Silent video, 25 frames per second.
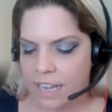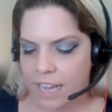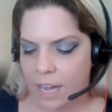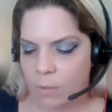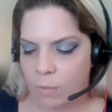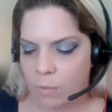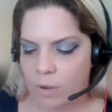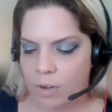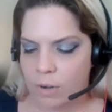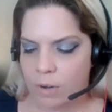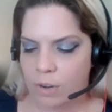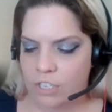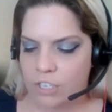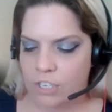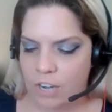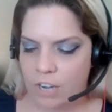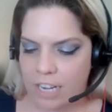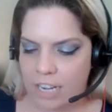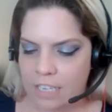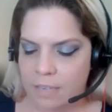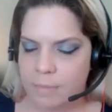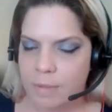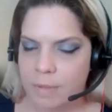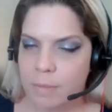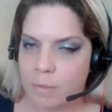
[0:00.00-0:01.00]
And what
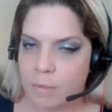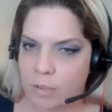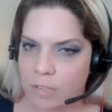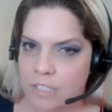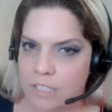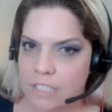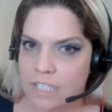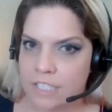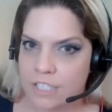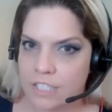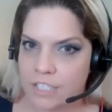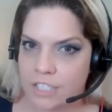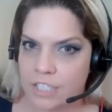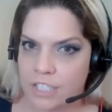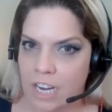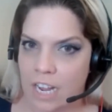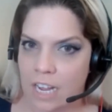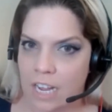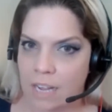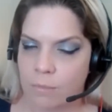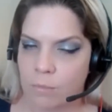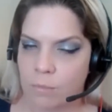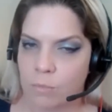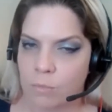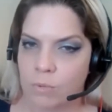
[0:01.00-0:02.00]
attracted me most to this
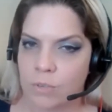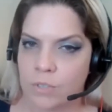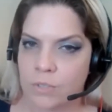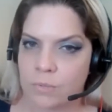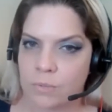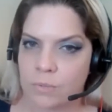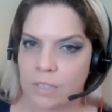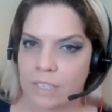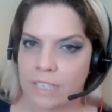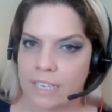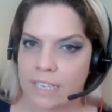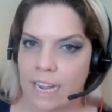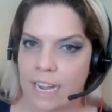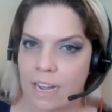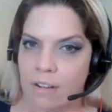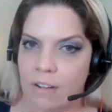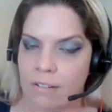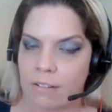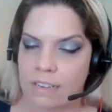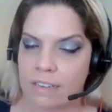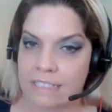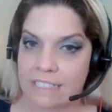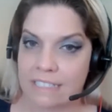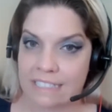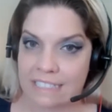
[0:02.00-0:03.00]
job was really how
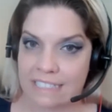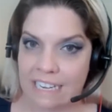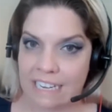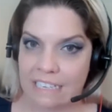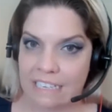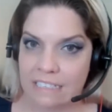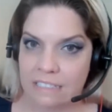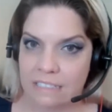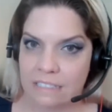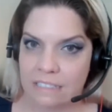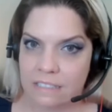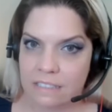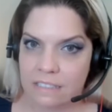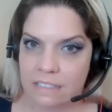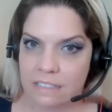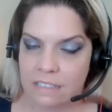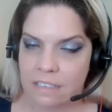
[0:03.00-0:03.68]
concise